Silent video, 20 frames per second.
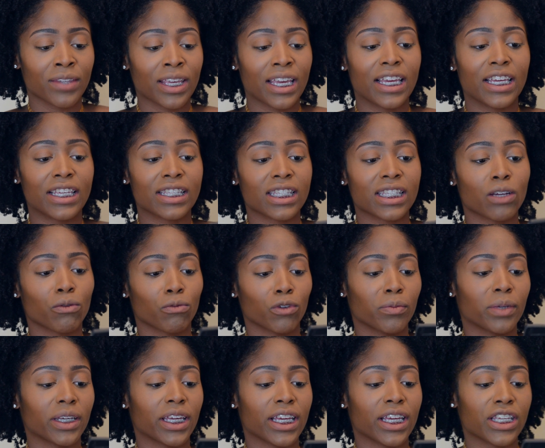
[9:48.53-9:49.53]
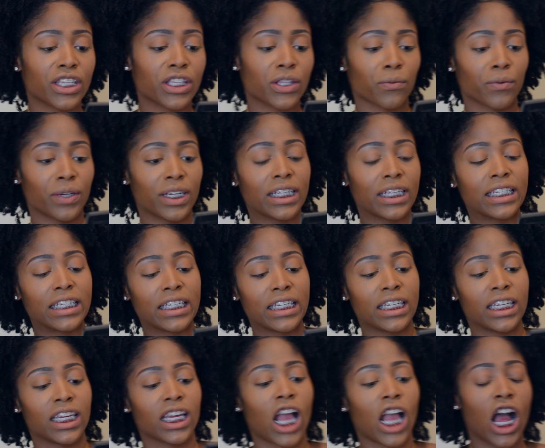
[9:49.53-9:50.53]
It's Ruby Kiss
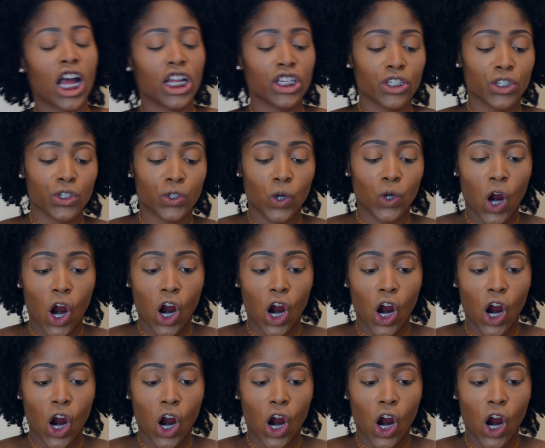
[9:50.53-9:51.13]
3D Contour